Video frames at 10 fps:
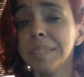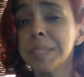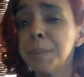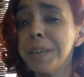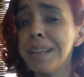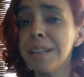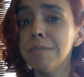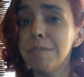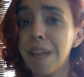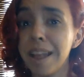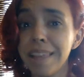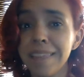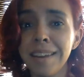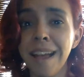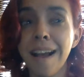Speaking of
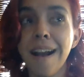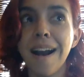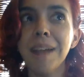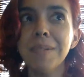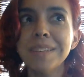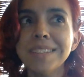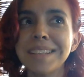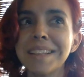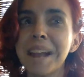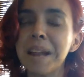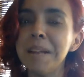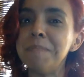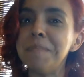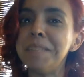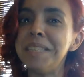Leviathan, I want to say that I
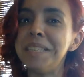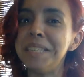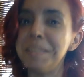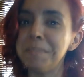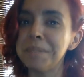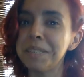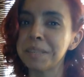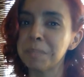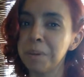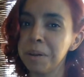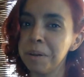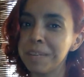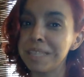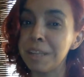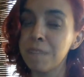am deeply disappointed in
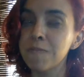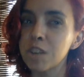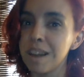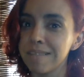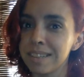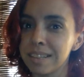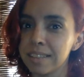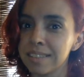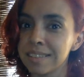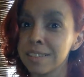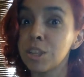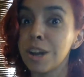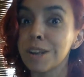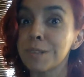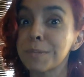myself for not realizing that the
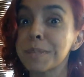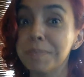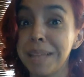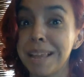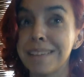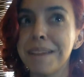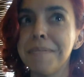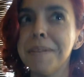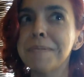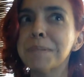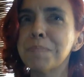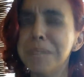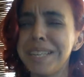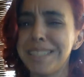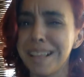doctor was a plant. I mean, it was
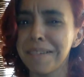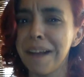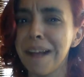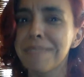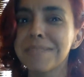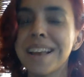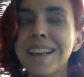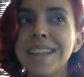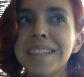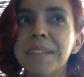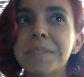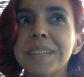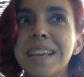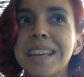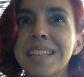pretty telegraphed that it was
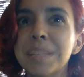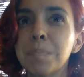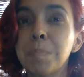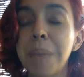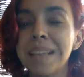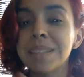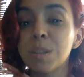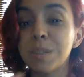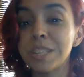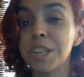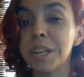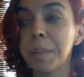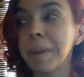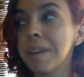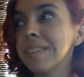like, as Peggy's questioning
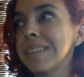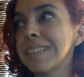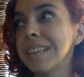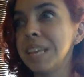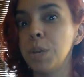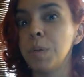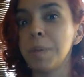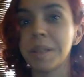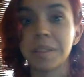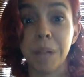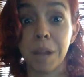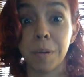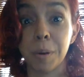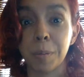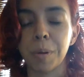about everything that he knew about the Black
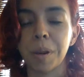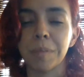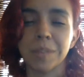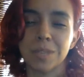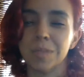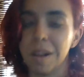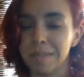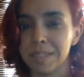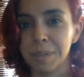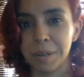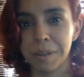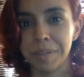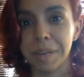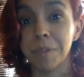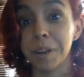Widow program, which obviously we don't have a
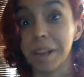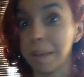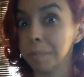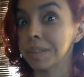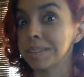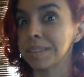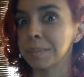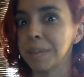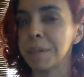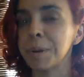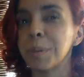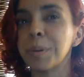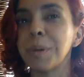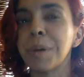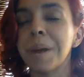name for it yet, but it's the Black Widow
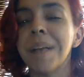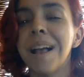program.